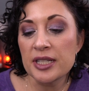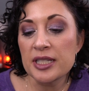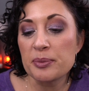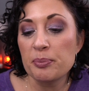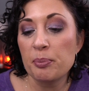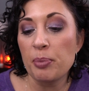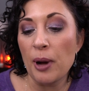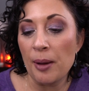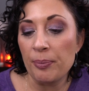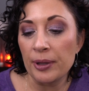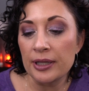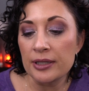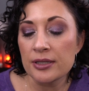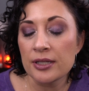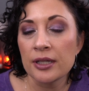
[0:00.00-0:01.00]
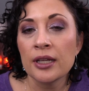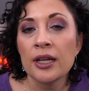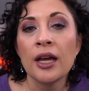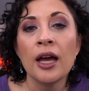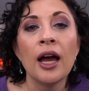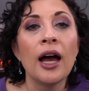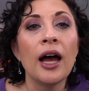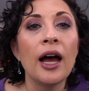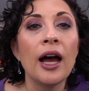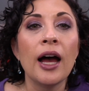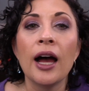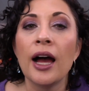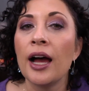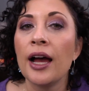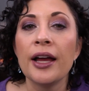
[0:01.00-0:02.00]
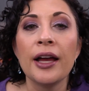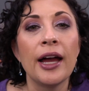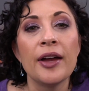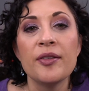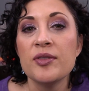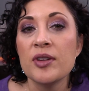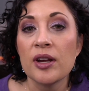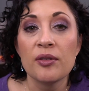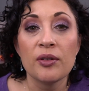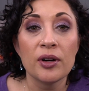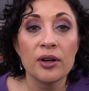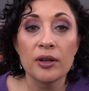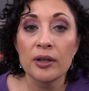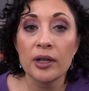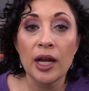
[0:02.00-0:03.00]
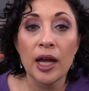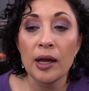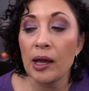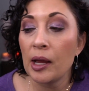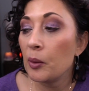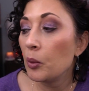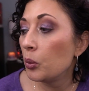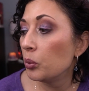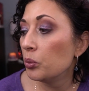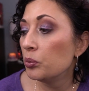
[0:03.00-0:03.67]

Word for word: is Bop It. I've never, I, I